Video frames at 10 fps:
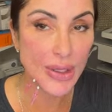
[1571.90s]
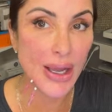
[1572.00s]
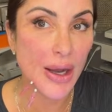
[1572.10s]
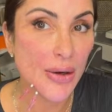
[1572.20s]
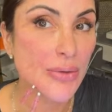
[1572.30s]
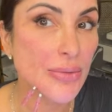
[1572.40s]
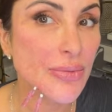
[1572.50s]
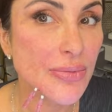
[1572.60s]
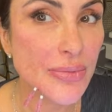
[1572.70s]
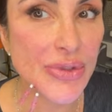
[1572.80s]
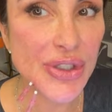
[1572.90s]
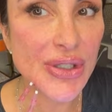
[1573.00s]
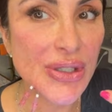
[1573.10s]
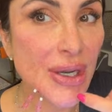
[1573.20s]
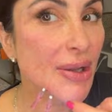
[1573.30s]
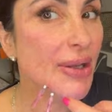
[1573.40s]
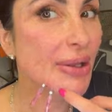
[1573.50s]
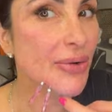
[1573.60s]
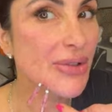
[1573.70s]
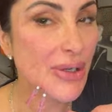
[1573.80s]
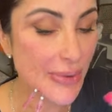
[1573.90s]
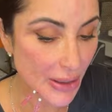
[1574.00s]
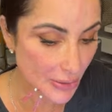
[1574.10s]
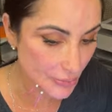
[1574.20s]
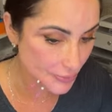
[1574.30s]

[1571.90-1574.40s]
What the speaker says: out. Do you see how like that one's coming out?